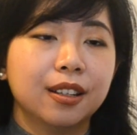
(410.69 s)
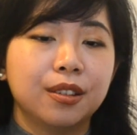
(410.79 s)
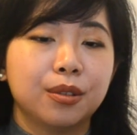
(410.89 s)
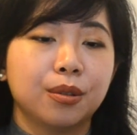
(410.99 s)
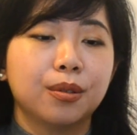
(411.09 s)

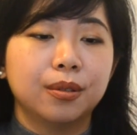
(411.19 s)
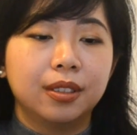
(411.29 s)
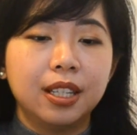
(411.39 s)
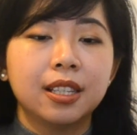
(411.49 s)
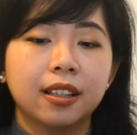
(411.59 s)
So
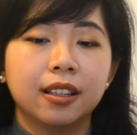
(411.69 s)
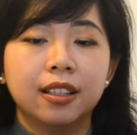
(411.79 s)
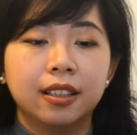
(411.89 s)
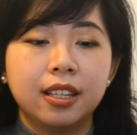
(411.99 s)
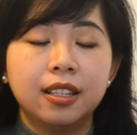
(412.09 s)
these are
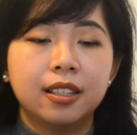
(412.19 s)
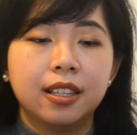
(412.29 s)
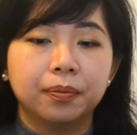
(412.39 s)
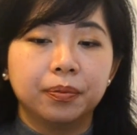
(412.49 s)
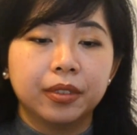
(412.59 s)
the things
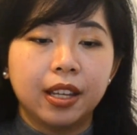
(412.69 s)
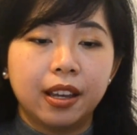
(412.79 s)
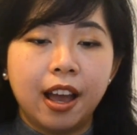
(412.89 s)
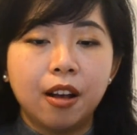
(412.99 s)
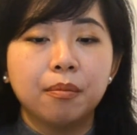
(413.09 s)
that
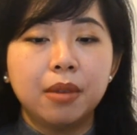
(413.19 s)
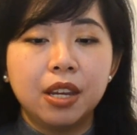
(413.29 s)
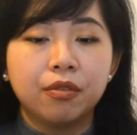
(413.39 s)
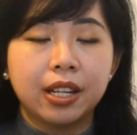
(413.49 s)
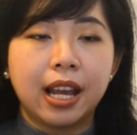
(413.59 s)
help
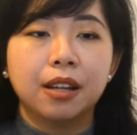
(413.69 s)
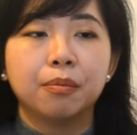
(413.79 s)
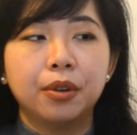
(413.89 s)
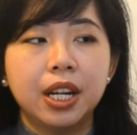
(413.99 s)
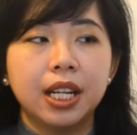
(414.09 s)
me
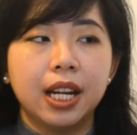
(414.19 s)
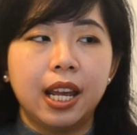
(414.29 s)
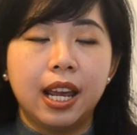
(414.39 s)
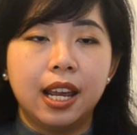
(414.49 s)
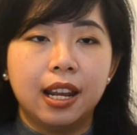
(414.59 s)
recalibrate
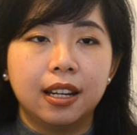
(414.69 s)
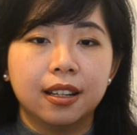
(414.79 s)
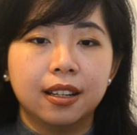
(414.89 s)
and